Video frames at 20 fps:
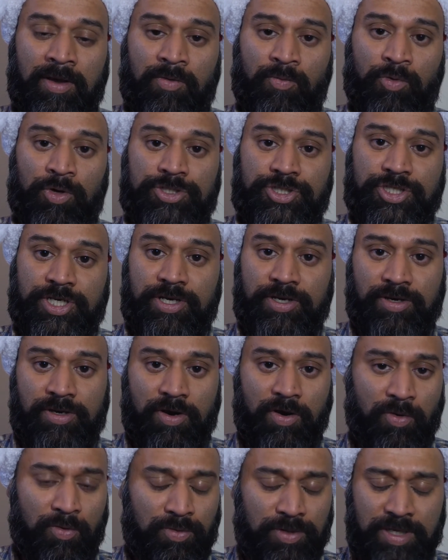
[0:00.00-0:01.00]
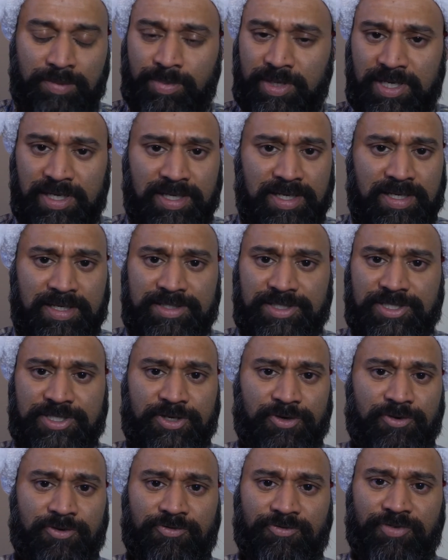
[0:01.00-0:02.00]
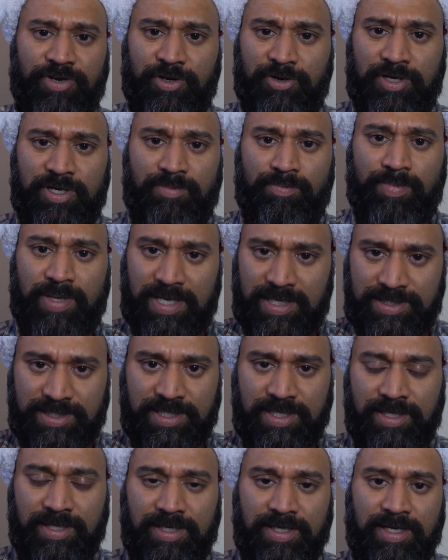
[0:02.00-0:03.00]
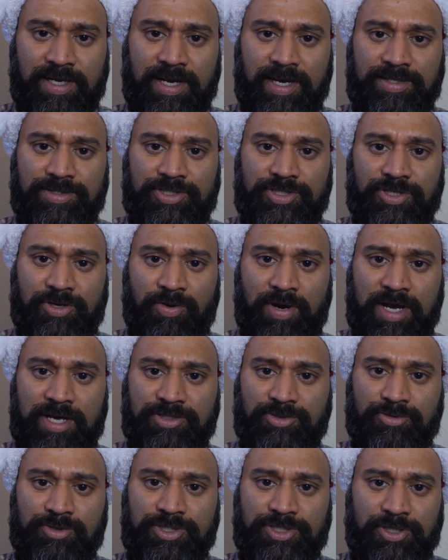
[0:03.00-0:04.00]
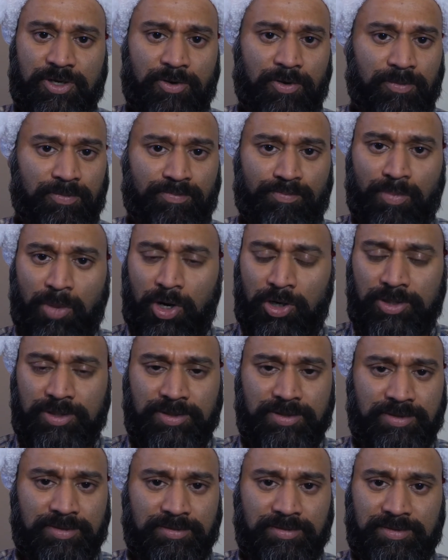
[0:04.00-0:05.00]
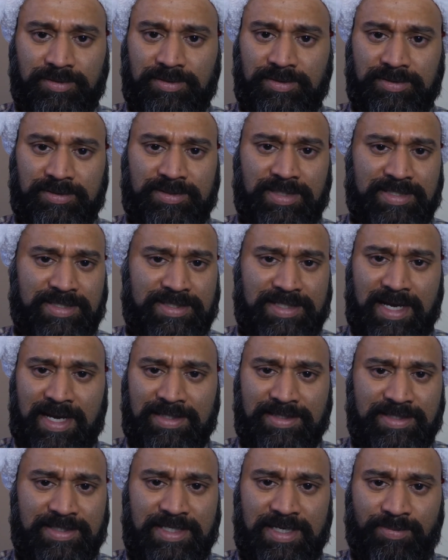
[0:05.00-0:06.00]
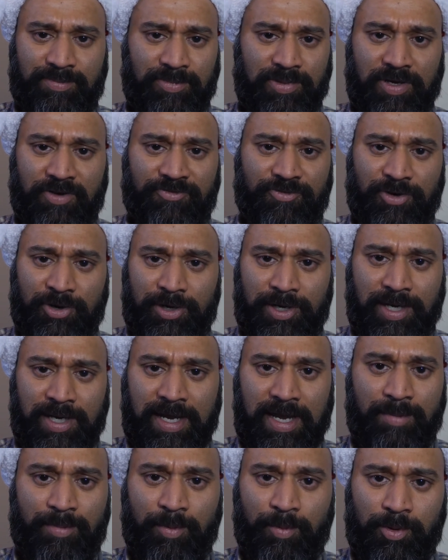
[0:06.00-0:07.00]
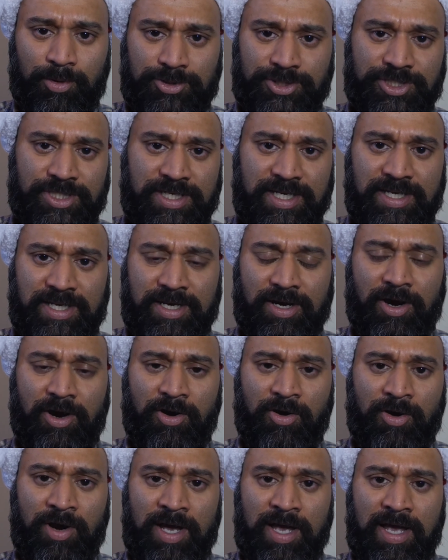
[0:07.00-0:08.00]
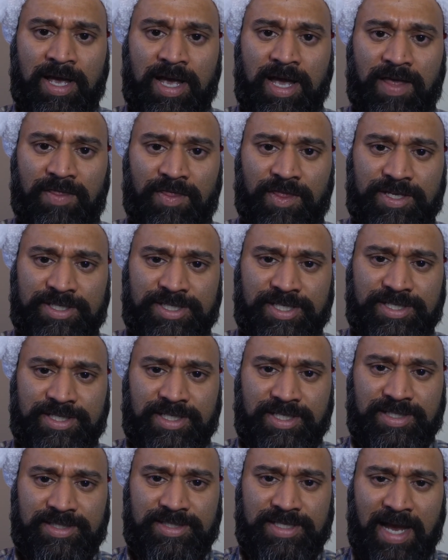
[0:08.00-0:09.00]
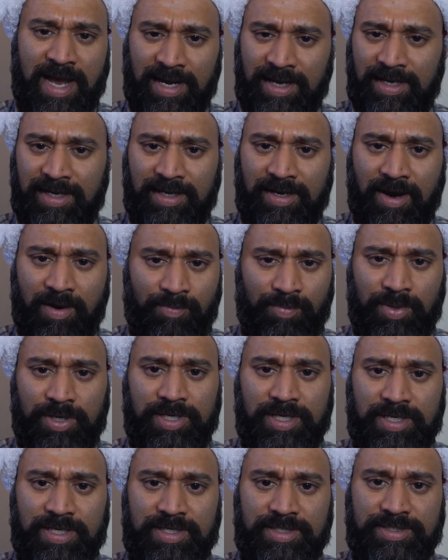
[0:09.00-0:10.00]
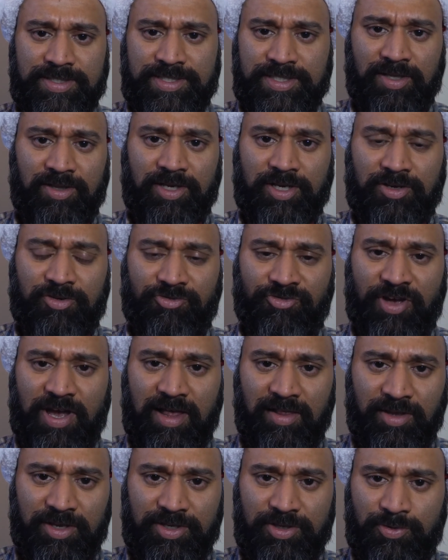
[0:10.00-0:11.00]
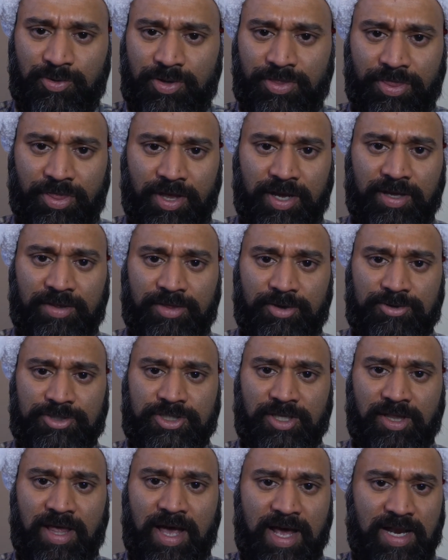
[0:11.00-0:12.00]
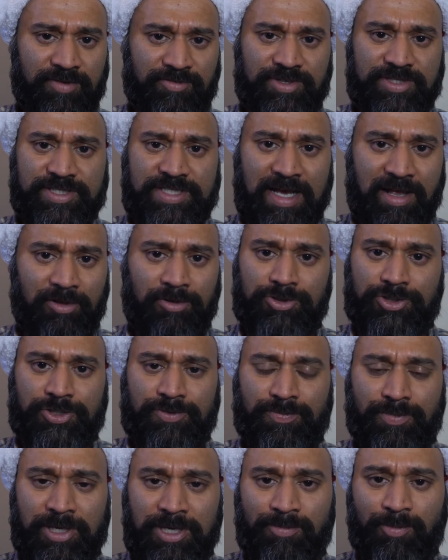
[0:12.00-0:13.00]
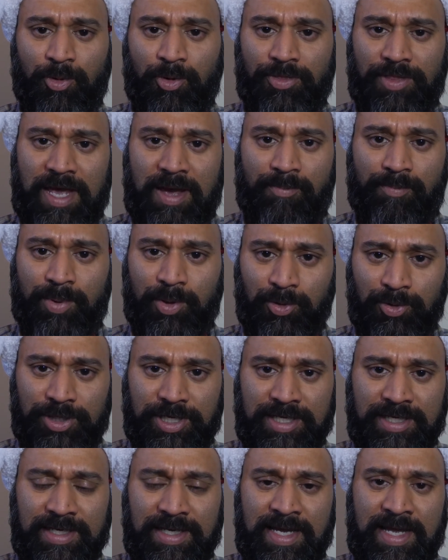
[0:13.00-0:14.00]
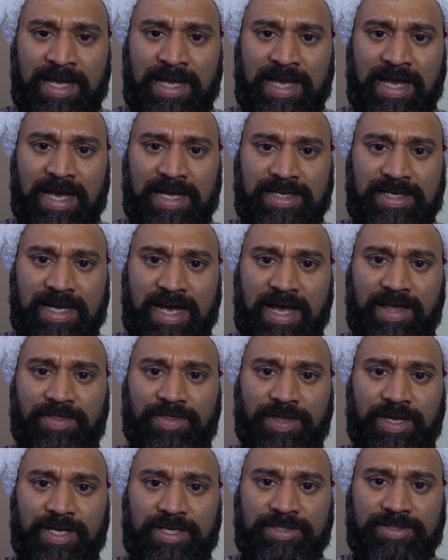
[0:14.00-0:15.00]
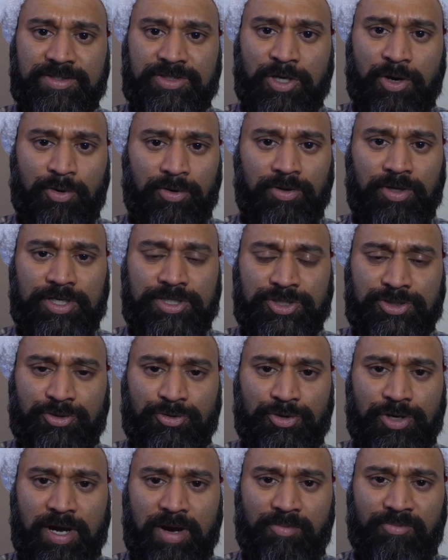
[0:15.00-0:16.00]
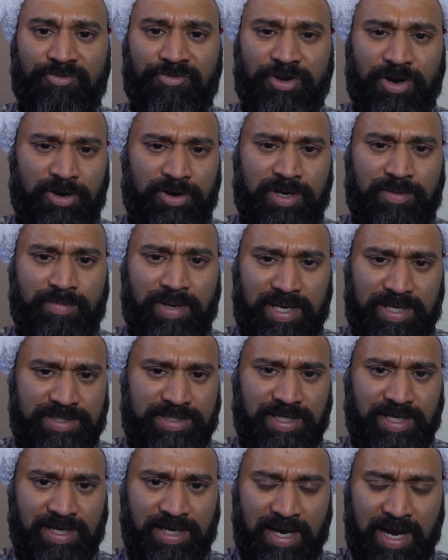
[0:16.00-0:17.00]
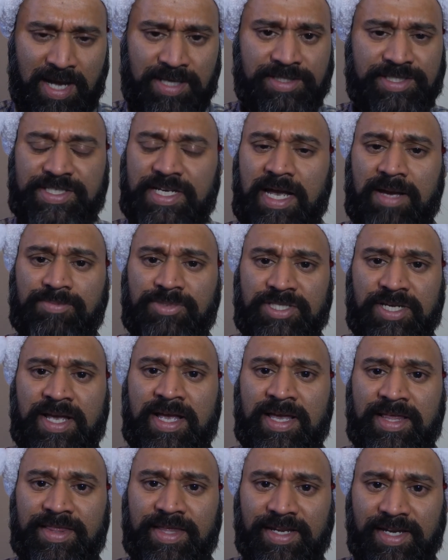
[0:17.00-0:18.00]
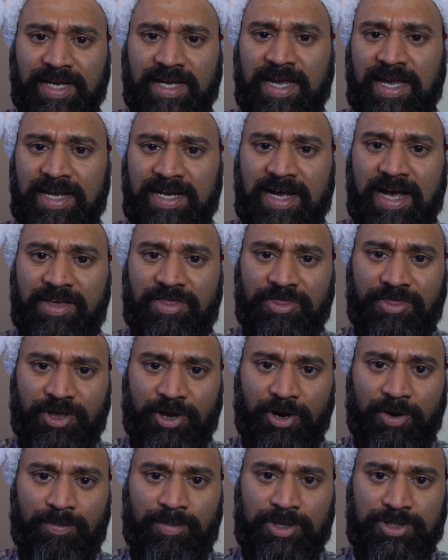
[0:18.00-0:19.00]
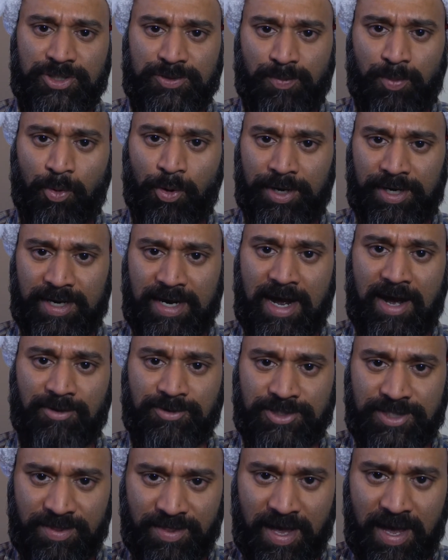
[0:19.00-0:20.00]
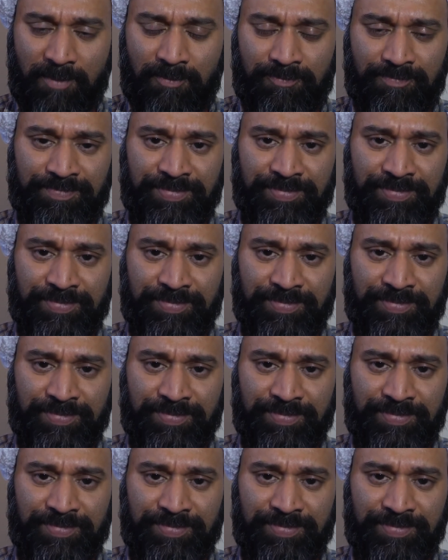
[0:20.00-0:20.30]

which can only be considered very basic, and so as a result, Martin does not seem a very capable CEO and this is a tech company in Silicon Valley. You would think there's a lot of intelligent people in that building, and yet they totally screwed up very basic concepts that a canine therapist pointed out to them.